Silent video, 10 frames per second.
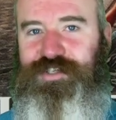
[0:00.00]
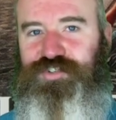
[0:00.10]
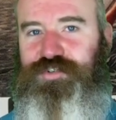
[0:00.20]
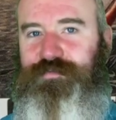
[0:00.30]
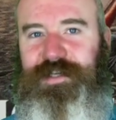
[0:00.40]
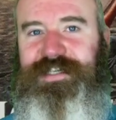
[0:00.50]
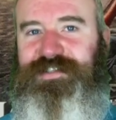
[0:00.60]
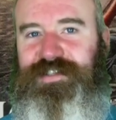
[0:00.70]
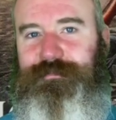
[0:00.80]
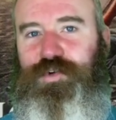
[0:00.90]
each new
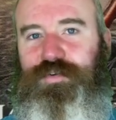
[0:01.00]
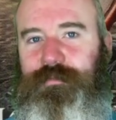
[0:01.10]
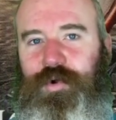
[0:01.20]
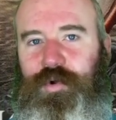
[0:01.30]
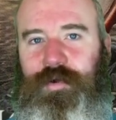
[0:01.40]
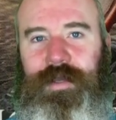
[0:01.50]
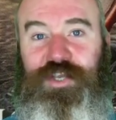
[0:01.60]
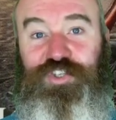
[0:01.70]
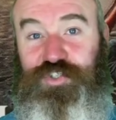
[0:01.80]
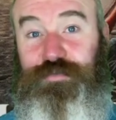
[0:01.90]
release, there's more and more
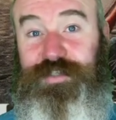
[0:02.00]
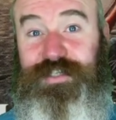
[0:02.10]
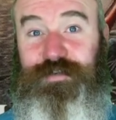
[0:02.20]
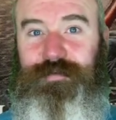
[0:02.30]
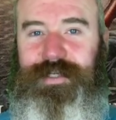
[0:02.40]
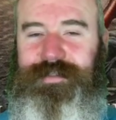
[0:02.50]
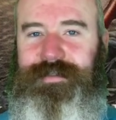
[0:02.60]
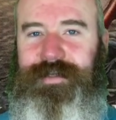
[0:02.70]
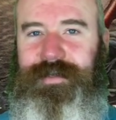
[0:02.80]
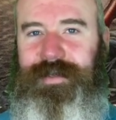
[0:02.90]
shooting
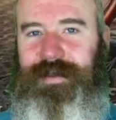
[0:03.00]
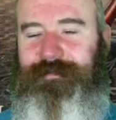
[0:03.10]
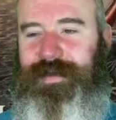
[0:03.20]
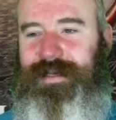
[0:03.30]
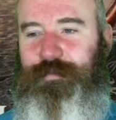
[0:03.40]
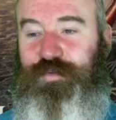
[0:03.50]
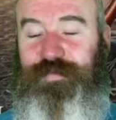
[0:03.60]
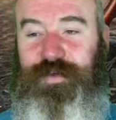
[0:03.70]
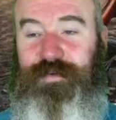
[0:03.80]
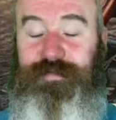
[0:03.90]
units available
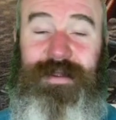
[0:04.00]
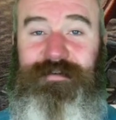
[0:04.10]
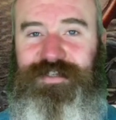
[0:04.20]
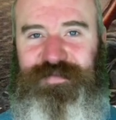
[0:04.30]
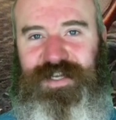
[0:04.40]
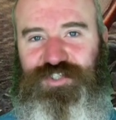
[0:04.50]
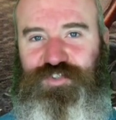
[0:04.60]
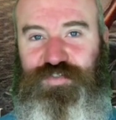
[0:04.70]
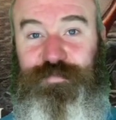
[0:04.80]
for various factions.